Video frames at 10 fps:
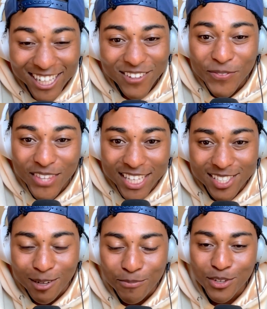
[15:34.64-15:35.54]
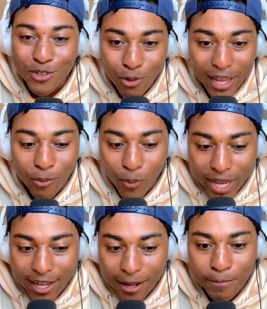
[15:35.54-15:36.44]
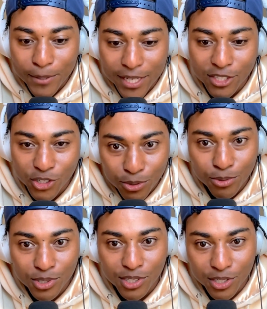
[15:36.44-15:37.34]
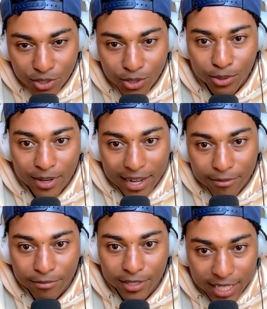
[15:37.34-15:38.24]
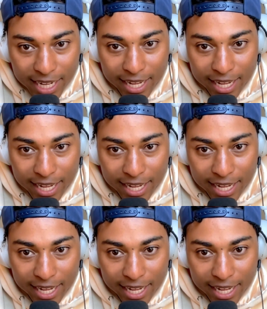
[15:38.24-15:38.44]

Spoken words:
it's something you like wake up and choose to do every day. So